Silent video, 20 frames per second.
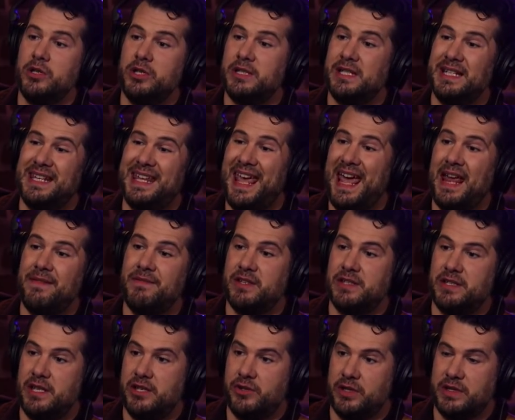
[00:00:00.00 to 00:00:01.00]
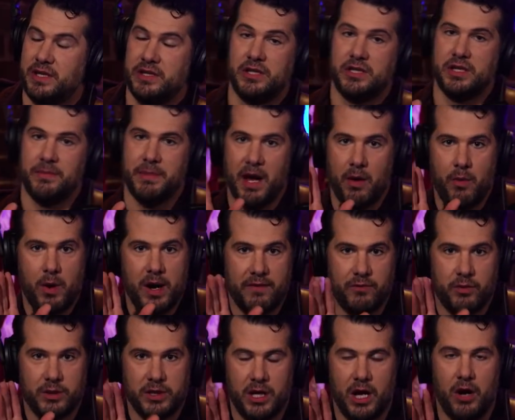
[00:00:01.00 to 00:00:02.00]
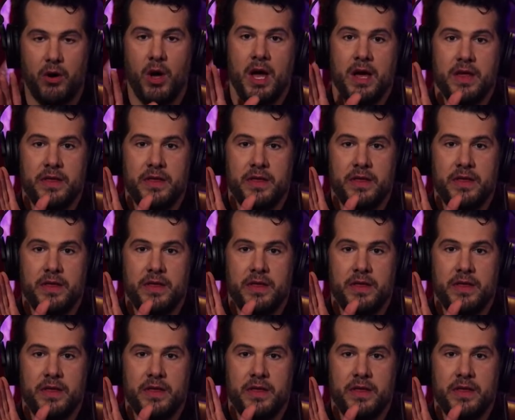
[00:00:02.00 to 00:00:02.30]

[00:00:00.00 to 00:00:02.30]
You just said canvas the districts. This is something I want everyone to know.